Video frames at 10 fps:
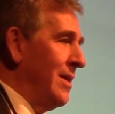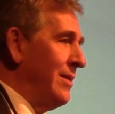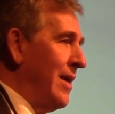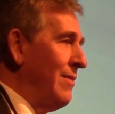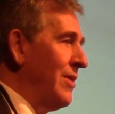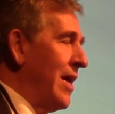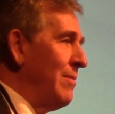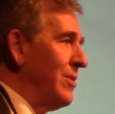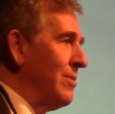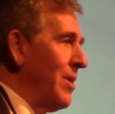and Dave
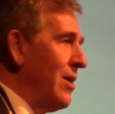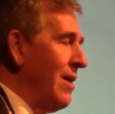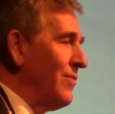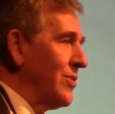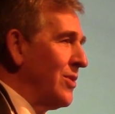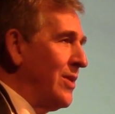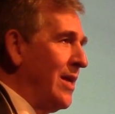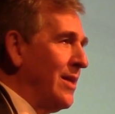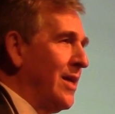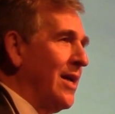came into my office at the
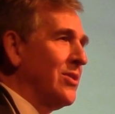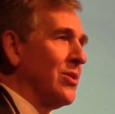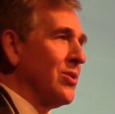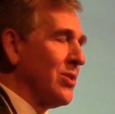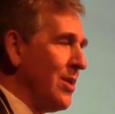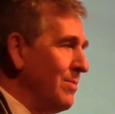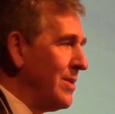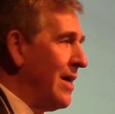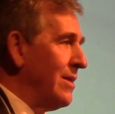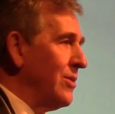end of the case and
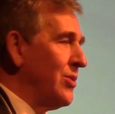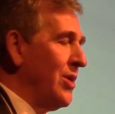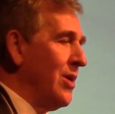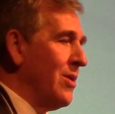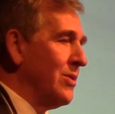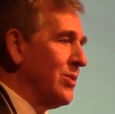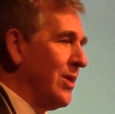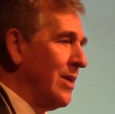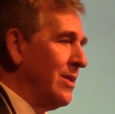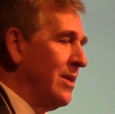slumped down in a chair and
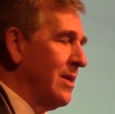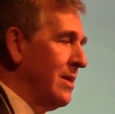said,